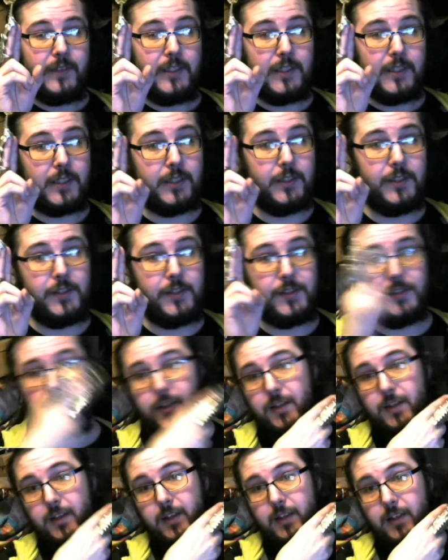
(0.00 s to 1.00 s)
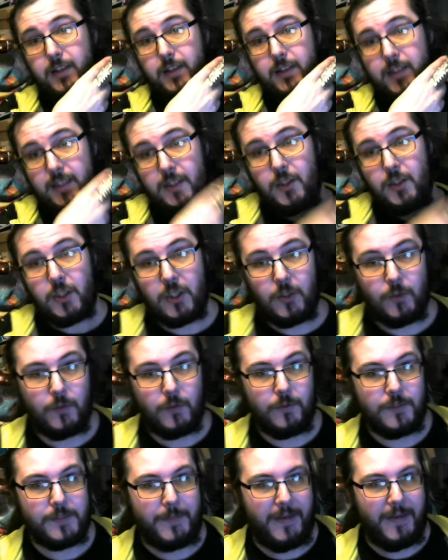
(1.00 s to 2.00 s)
because you need
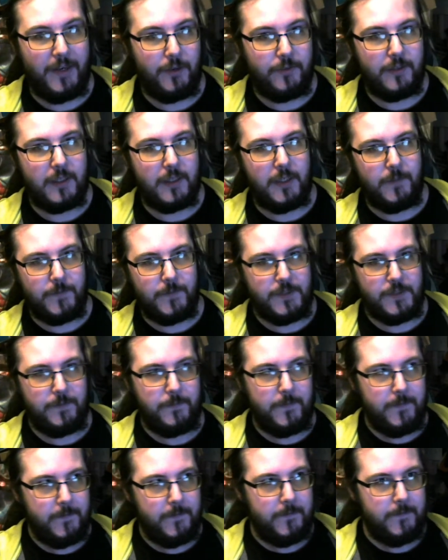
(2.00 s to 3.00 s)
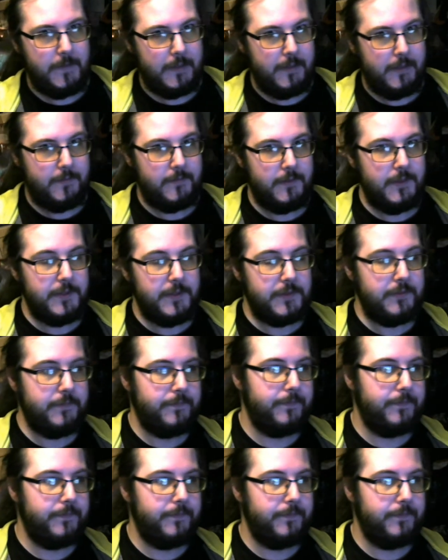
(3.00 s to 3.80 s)
gold to play online for some fucking reason.